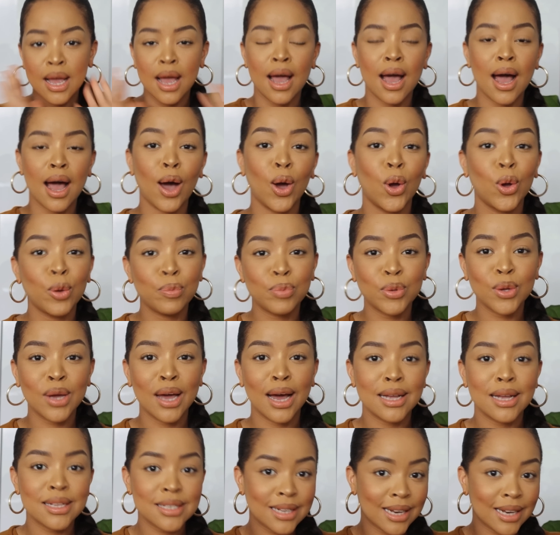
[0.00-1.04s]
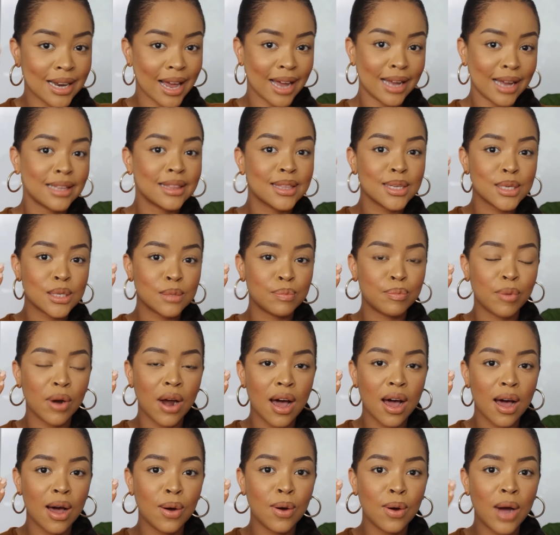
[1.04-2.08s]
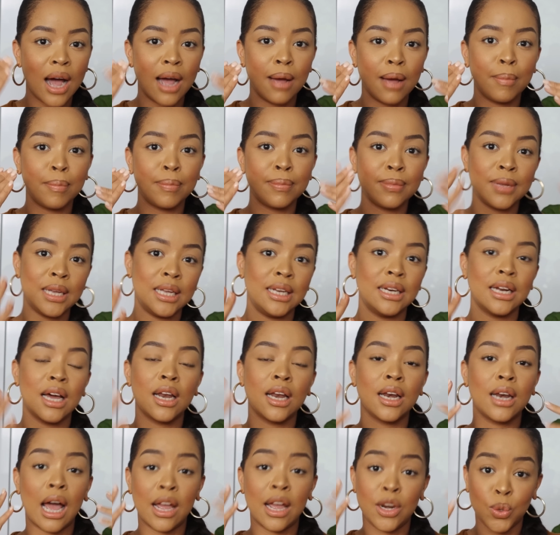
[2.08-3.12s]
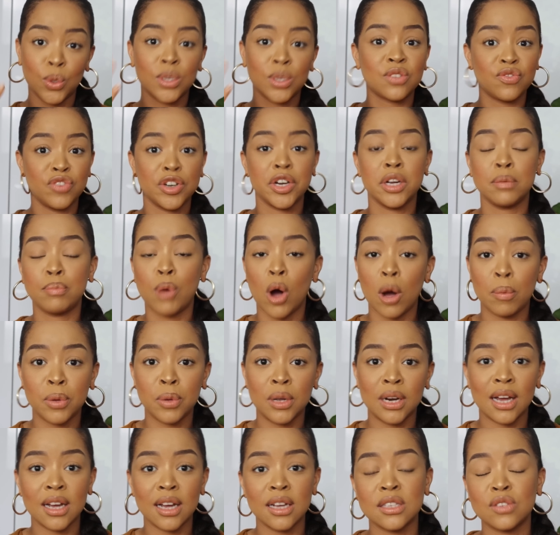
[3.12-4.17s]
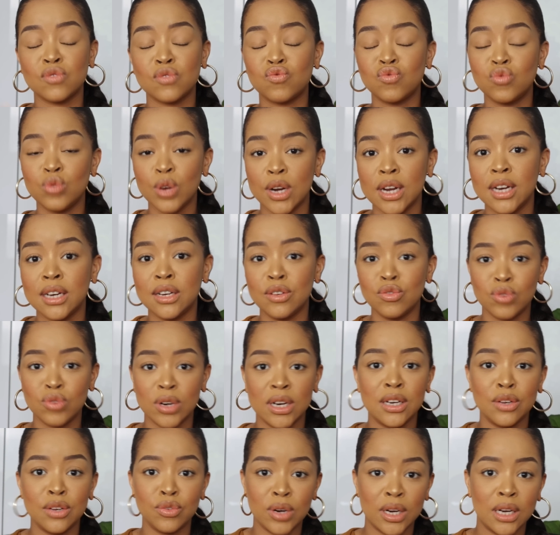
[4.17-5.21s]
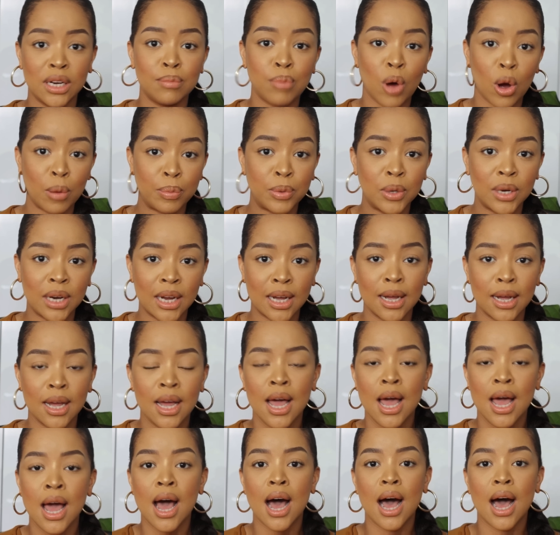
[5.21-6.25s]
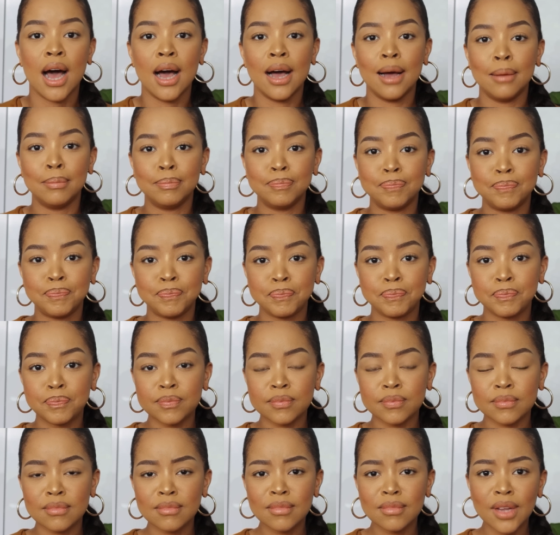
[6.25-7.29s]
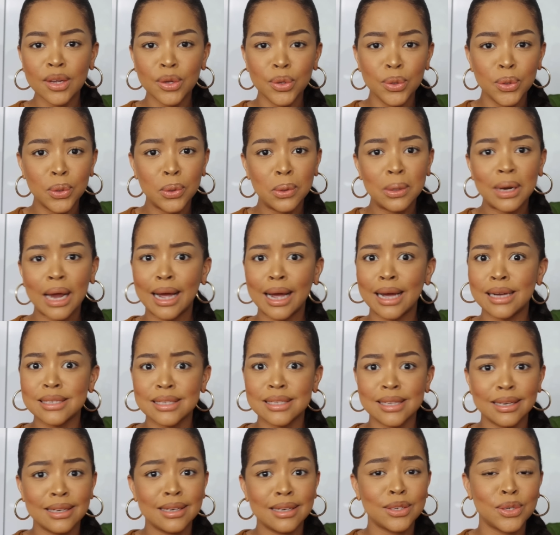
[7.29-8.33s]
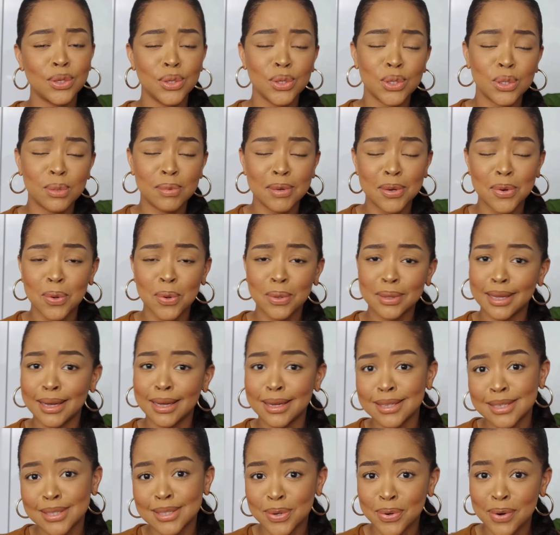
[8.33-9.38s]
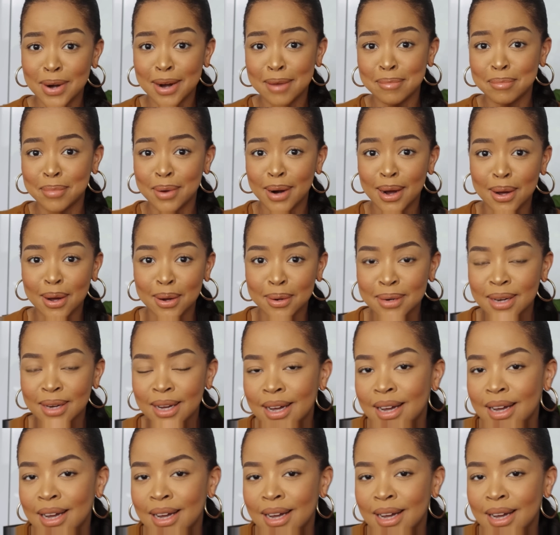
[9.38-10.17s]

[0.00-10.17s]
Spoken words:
I hope you guys like this brow. I mean, I know it's very popular. It's really popular. You know, like I said, it used to be called the Instagram brow